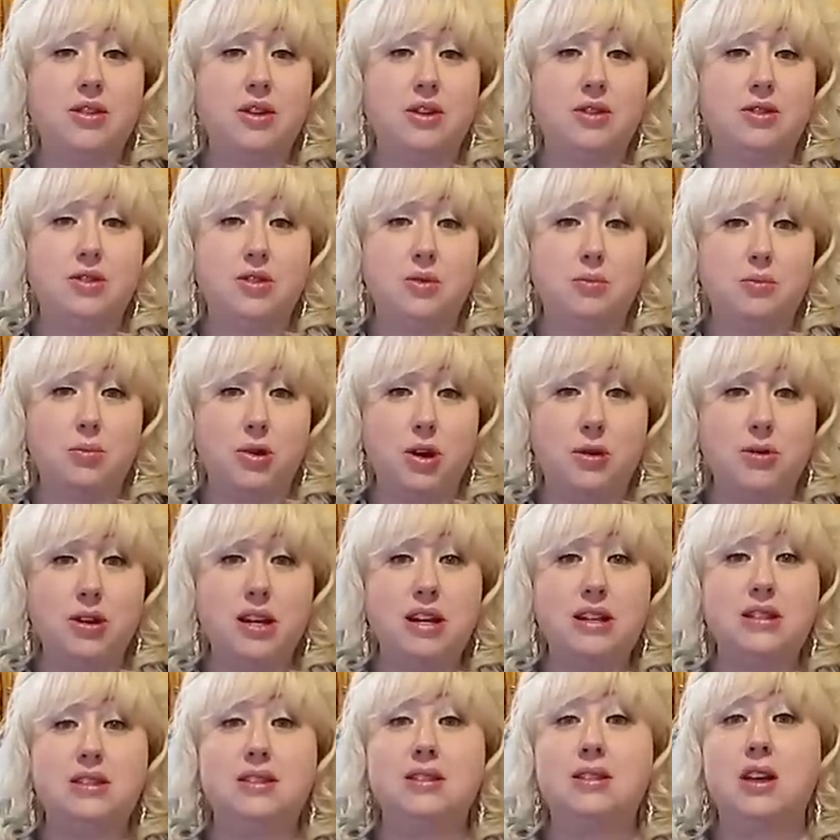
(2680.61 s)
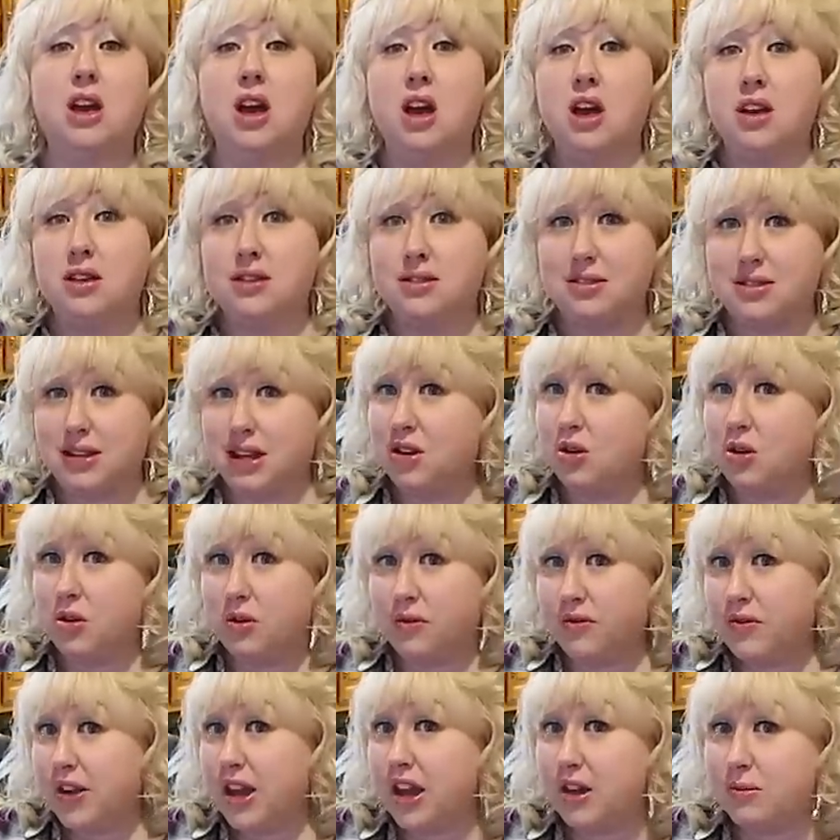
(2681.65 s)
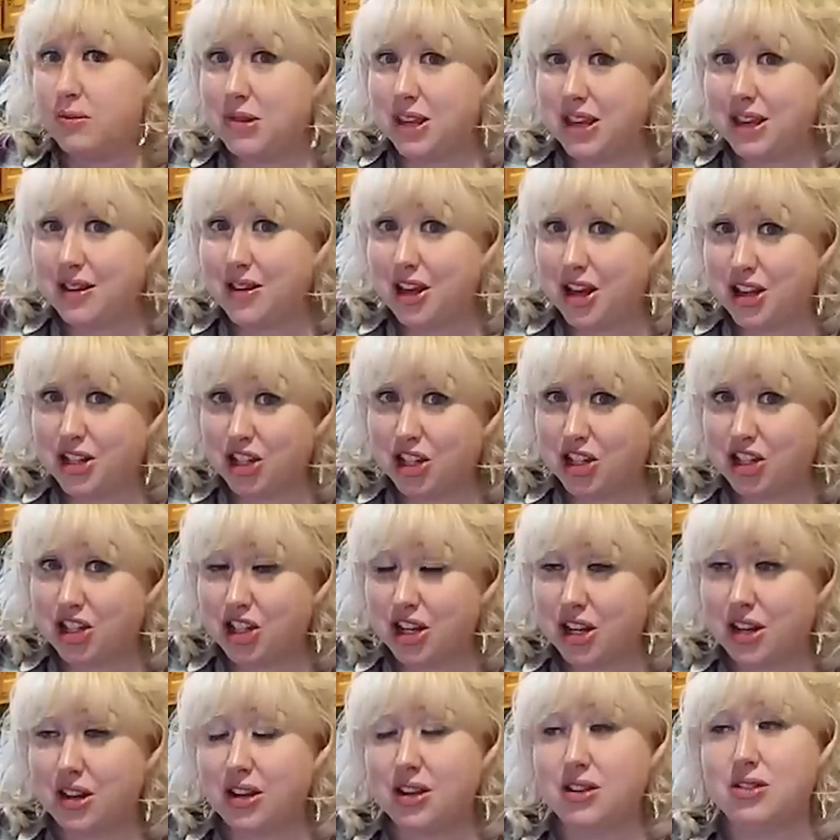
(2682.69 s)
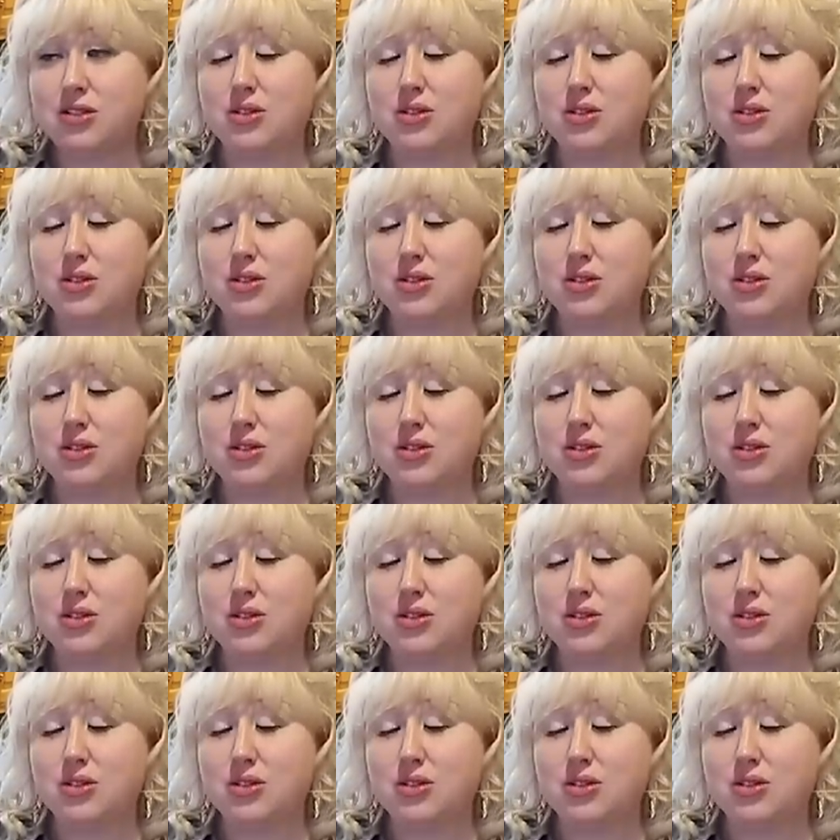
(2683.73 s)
there's a bonus single family edition,